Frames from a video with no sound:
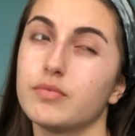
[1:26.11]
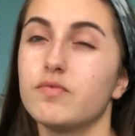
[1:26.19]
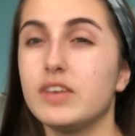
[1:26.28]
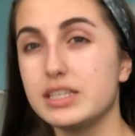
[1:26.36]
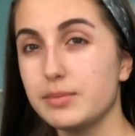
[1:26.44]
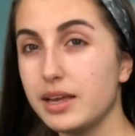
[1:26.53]

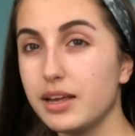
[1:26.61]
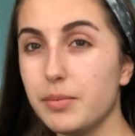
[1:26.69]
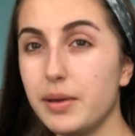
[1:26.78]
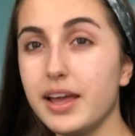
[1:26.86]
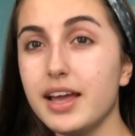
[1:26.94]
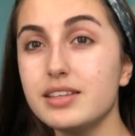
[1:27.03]
face
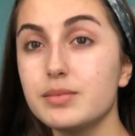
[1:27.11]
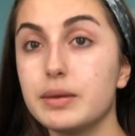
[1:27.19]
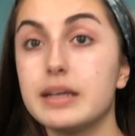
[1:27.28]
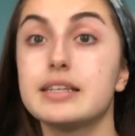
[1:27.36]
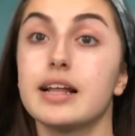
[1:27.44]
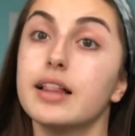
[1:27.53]
makeup, I guess,
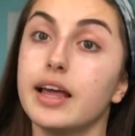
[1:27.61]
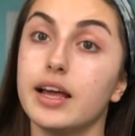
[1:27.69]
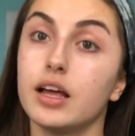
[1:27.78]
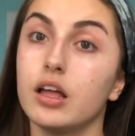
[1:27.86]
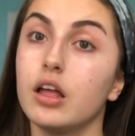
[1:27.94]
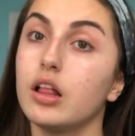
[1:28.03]
because I
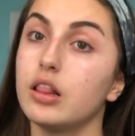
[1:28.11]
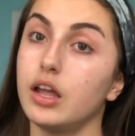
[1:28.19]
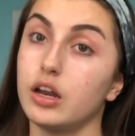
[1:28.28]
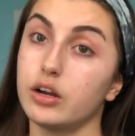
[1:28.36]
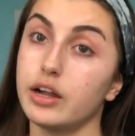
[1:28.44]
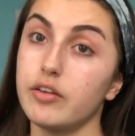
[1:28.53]
like
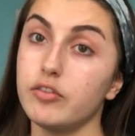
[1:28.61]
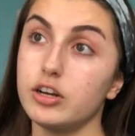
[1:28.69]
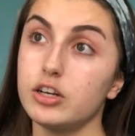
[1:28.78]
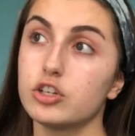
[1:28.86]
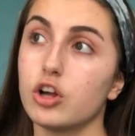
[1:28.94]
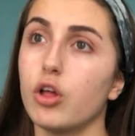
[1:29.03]
lighter
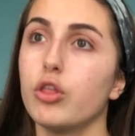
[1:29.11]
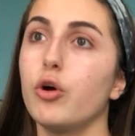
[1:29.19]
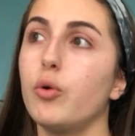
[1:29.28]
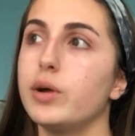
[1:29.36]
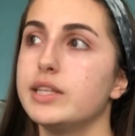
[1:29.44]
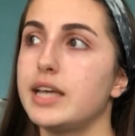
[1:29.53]
coverage,
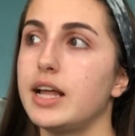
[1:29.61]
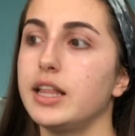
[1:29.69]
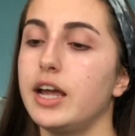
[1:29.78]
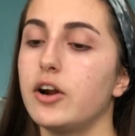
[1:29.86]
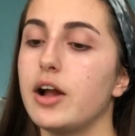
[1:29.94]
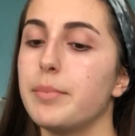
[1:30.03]
although once I
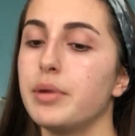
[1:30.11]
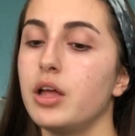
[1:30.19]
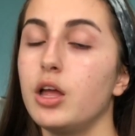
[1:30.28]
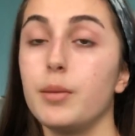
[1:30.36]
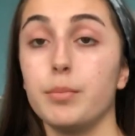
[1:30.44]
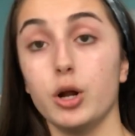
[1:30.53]
layer up
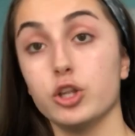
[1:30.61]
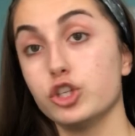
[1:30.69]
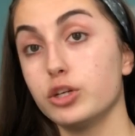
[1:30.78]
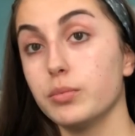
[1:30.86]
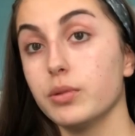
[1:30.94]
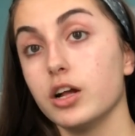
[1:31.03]

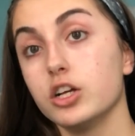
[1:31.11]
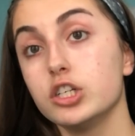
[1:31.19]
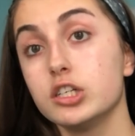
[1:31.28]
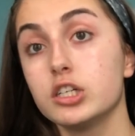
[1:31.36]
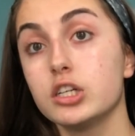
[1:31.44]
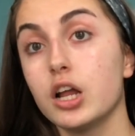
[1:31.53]
bronzer,
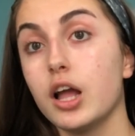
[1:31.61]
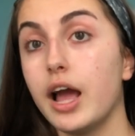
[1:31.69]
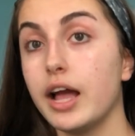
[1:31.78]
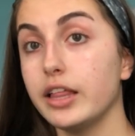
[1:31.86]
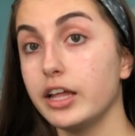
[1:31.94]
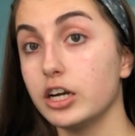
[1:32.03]
blush,
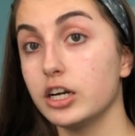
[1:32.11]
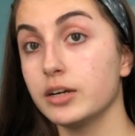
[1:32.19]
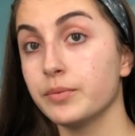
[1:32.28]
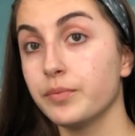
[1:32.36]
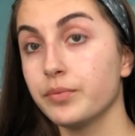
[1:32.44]
highlighter,